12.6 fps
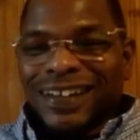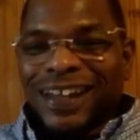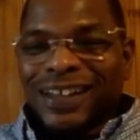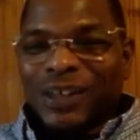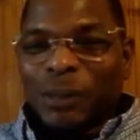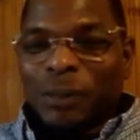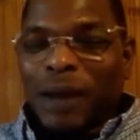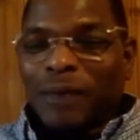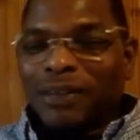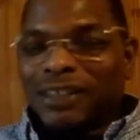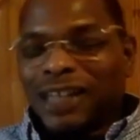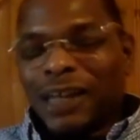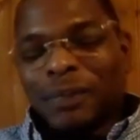Like you probably
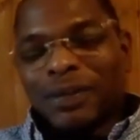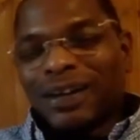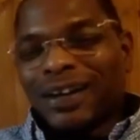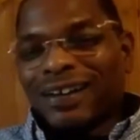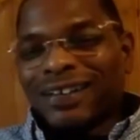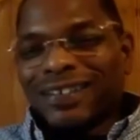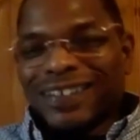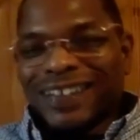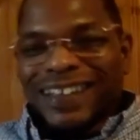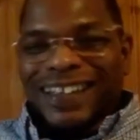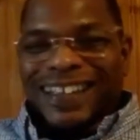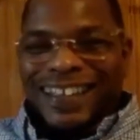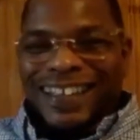sleeping there,
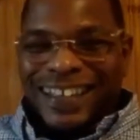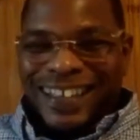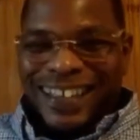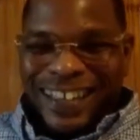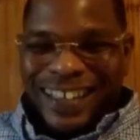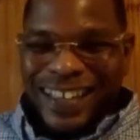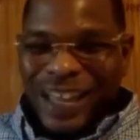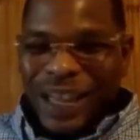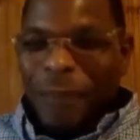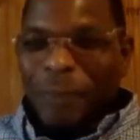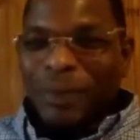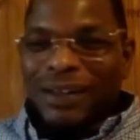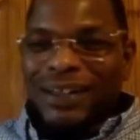but
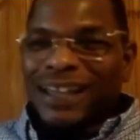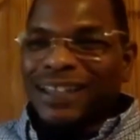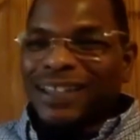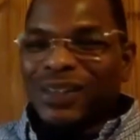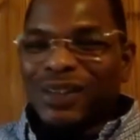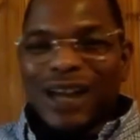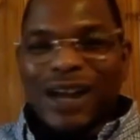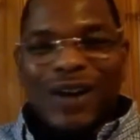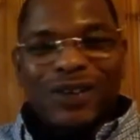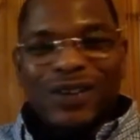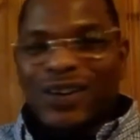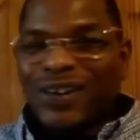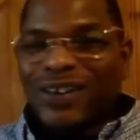you
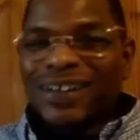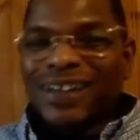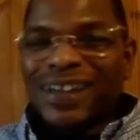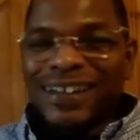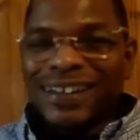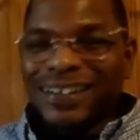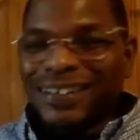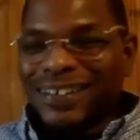gone all day.